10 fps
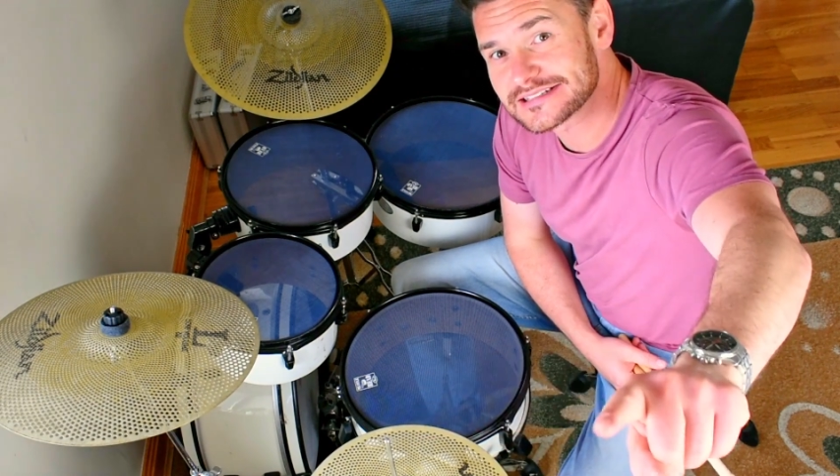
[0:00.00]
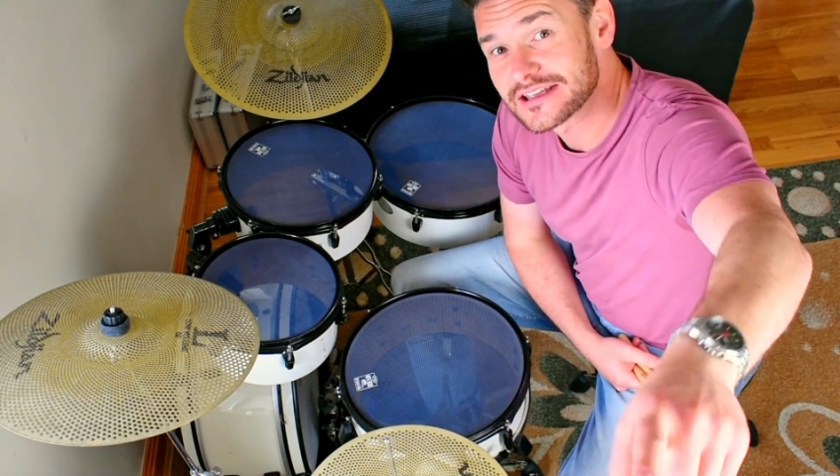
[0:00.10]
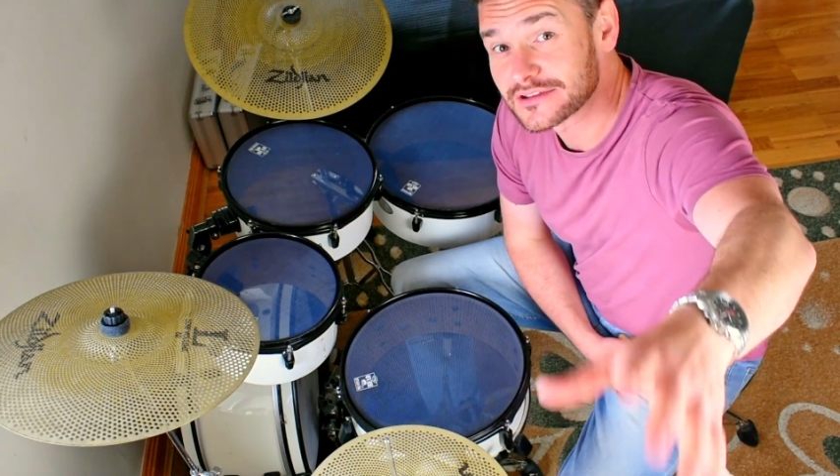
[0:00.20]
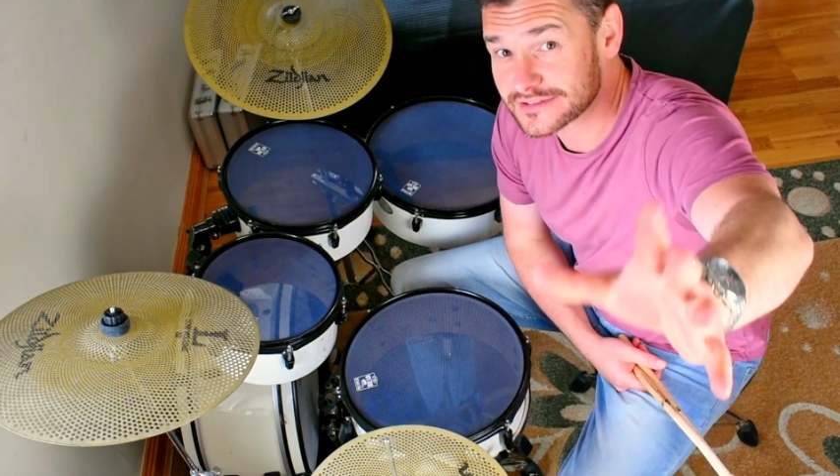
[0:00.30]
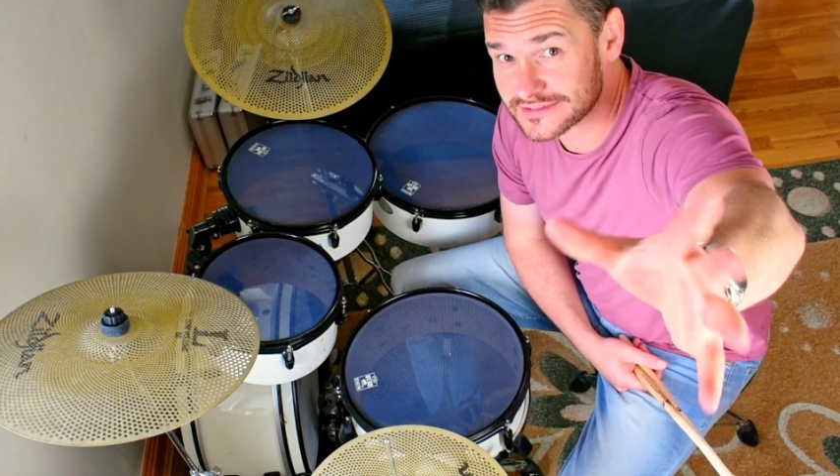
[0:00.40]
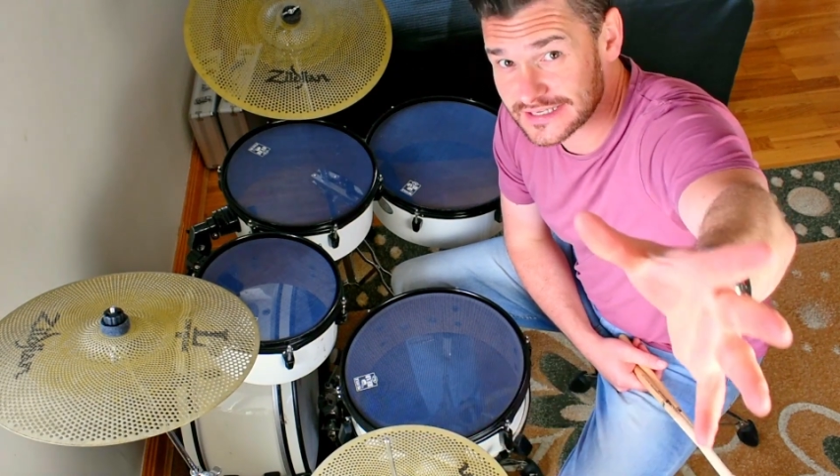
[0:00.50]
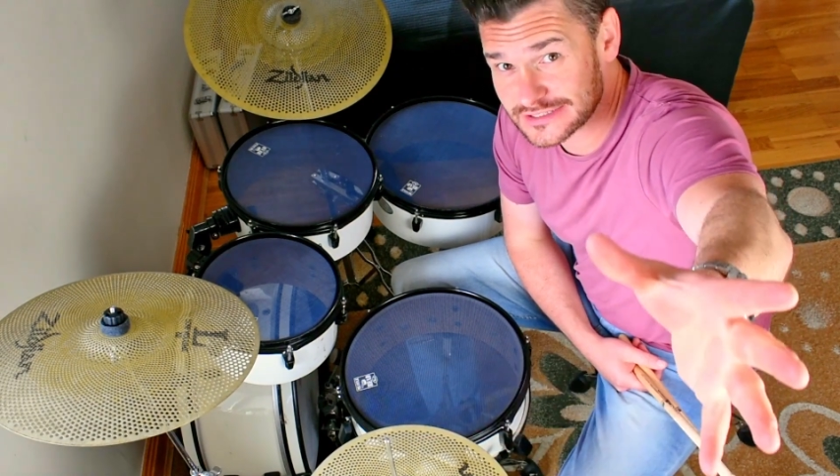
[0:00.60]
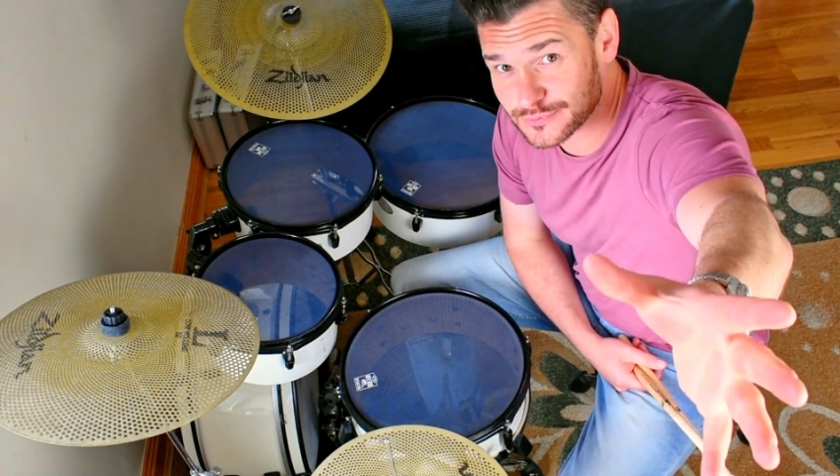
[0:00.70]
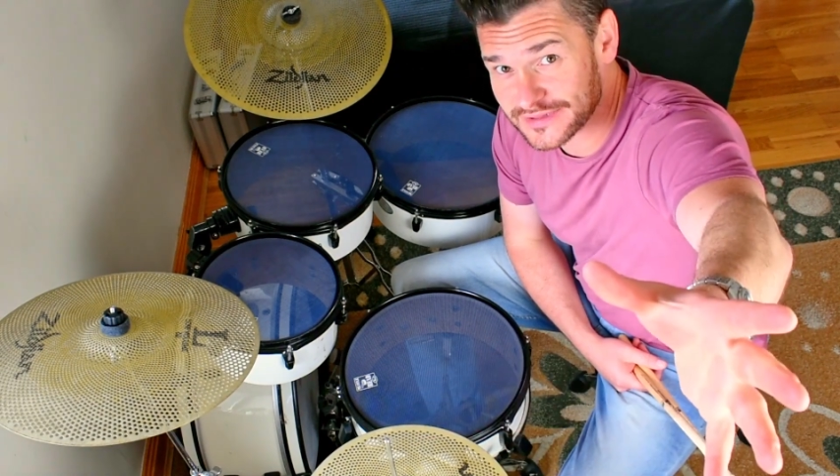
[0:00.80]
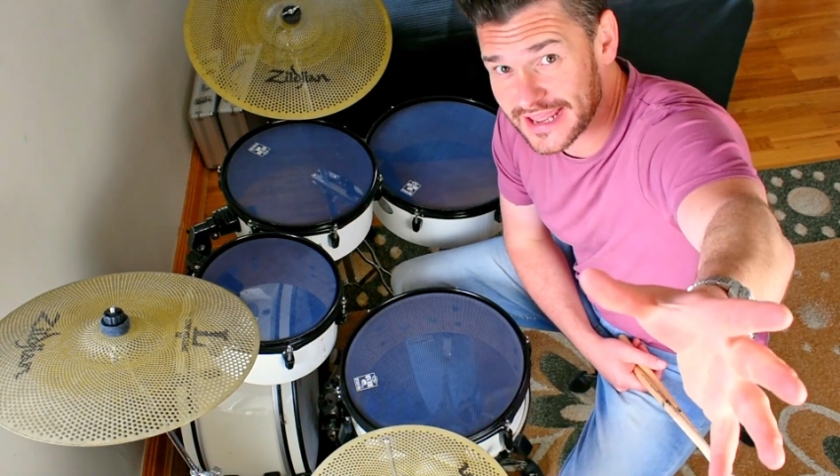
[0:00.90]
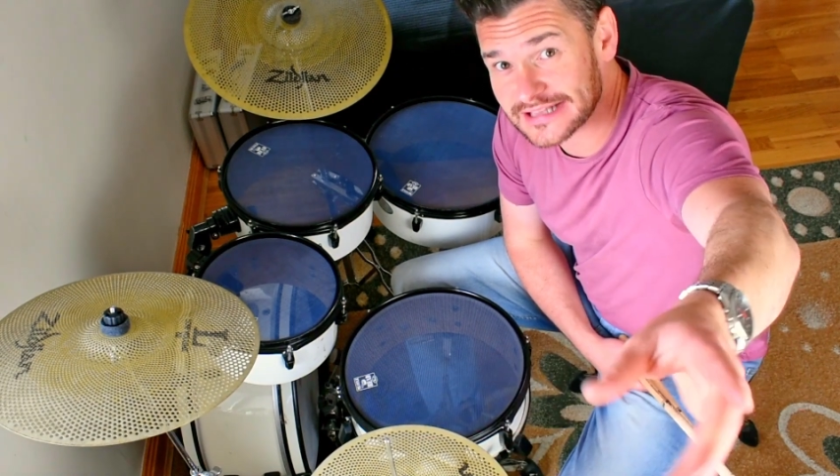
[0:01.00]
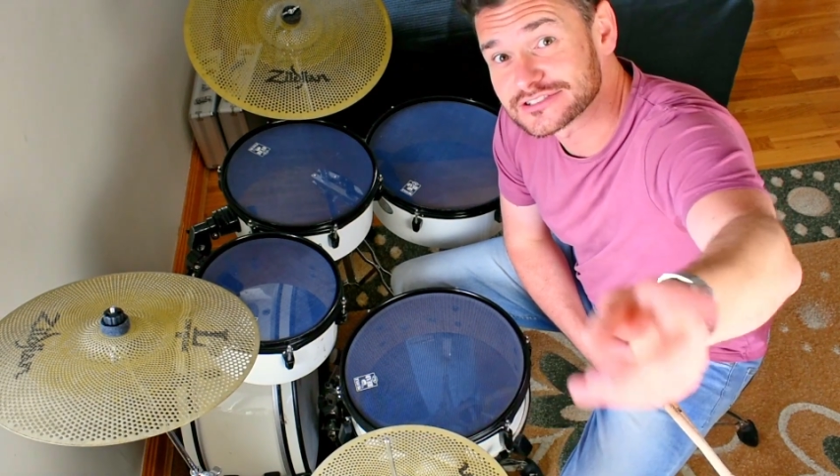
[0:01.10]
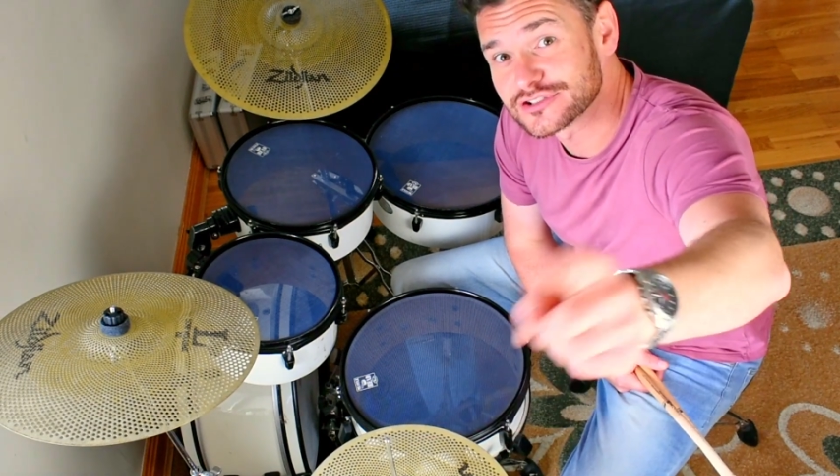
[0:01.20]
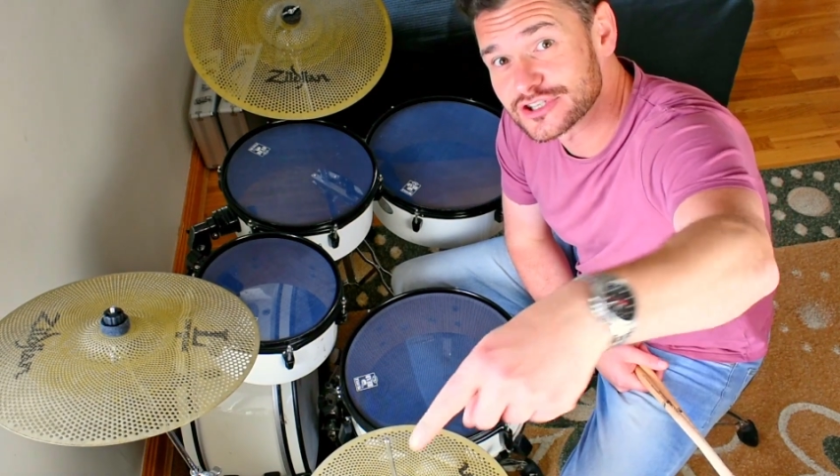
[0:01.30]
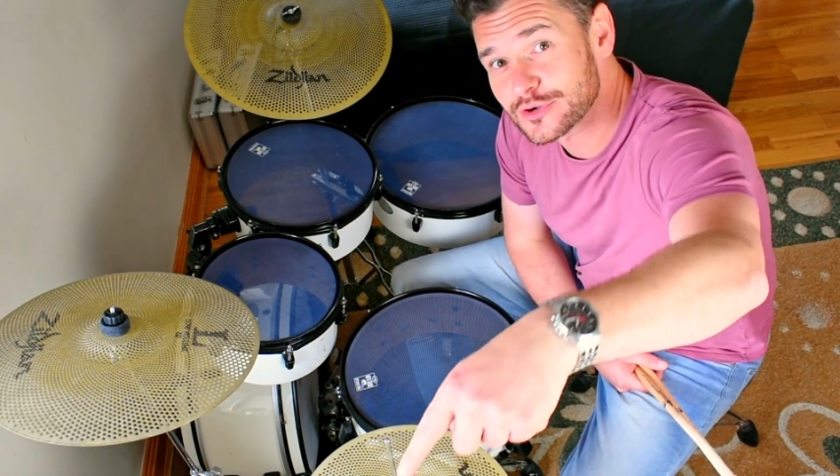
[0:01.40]
6 with the
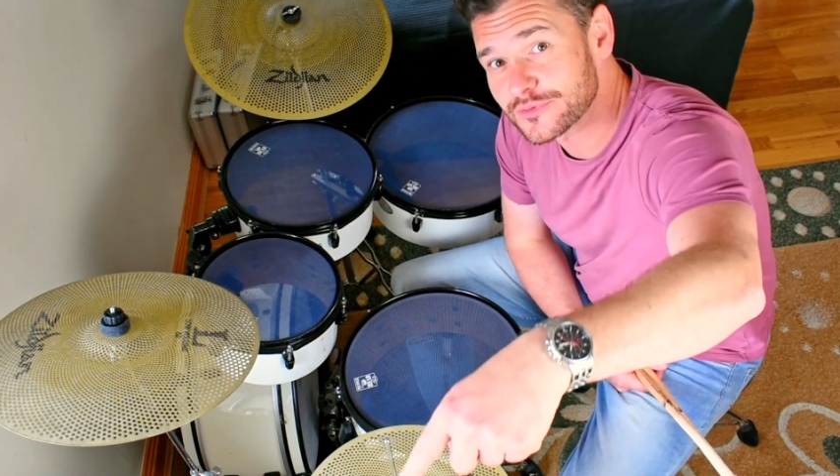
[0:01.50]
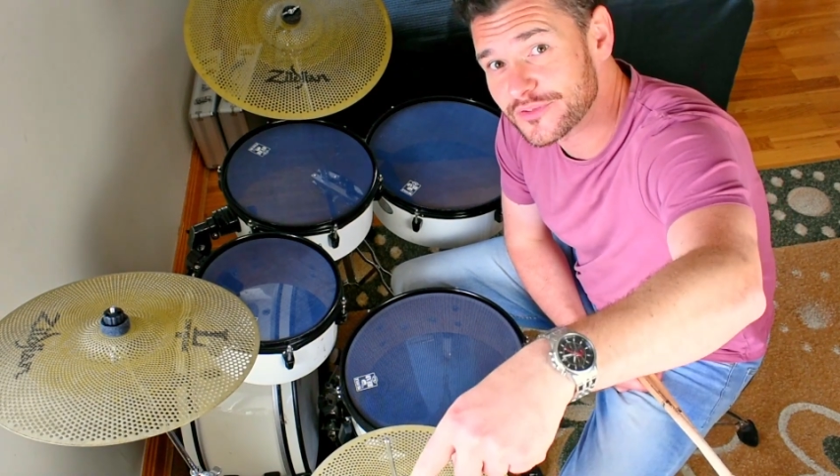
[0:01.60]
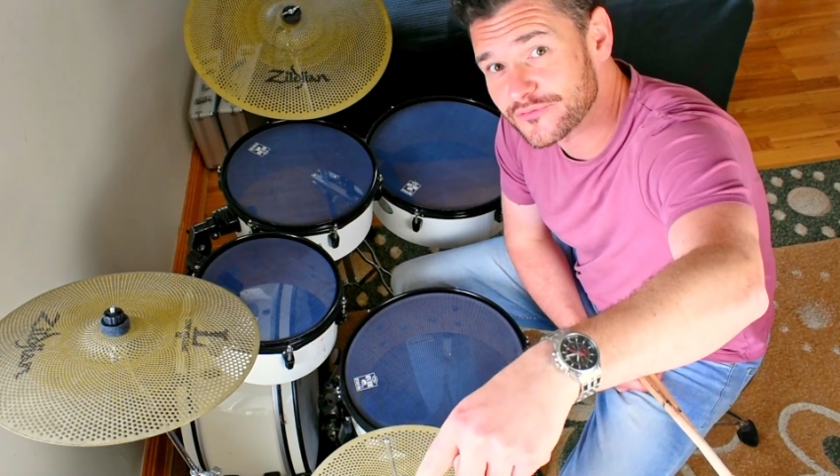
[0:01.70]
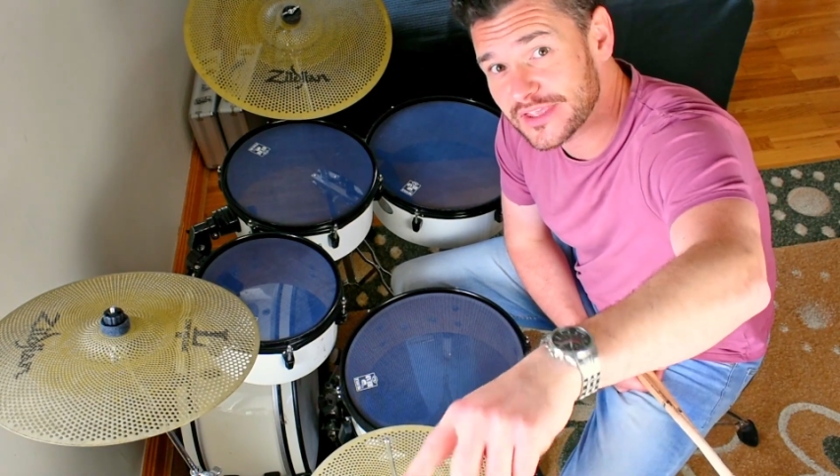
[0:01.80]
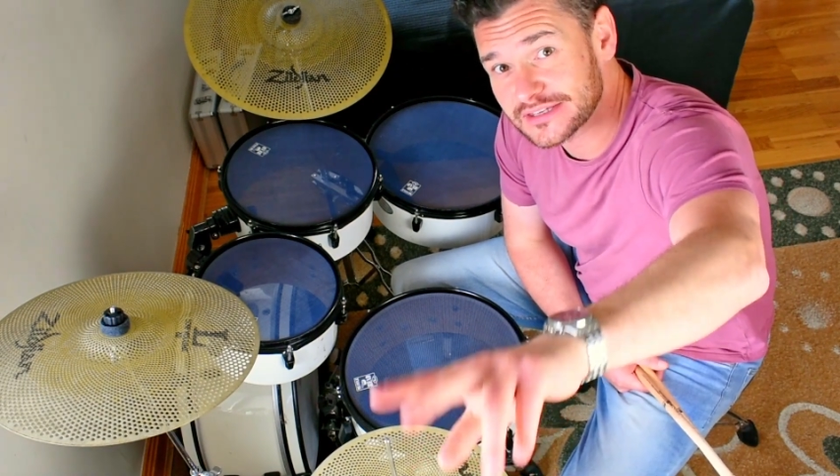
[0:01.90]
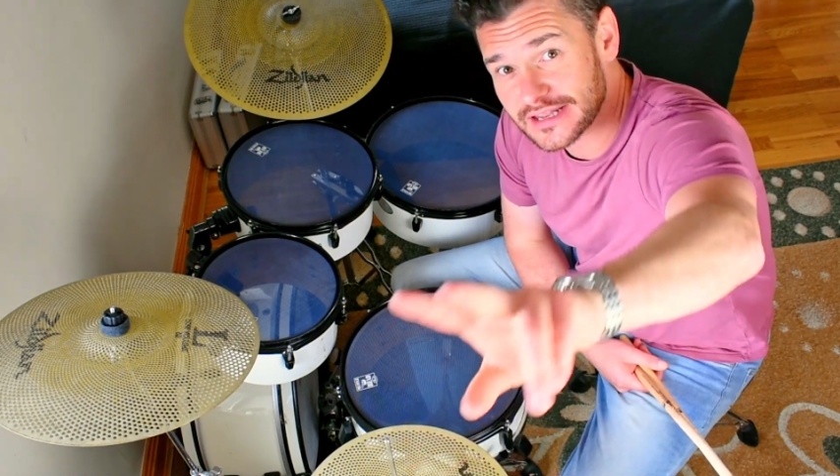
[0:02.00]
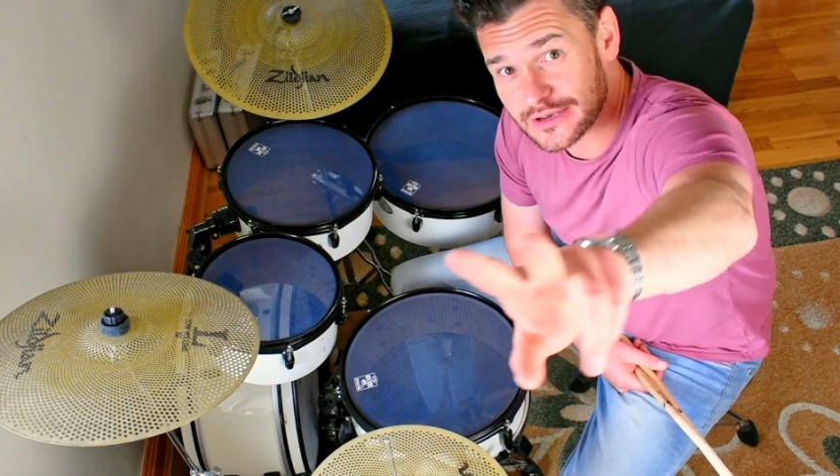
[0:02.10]
hands and 2 with the feet.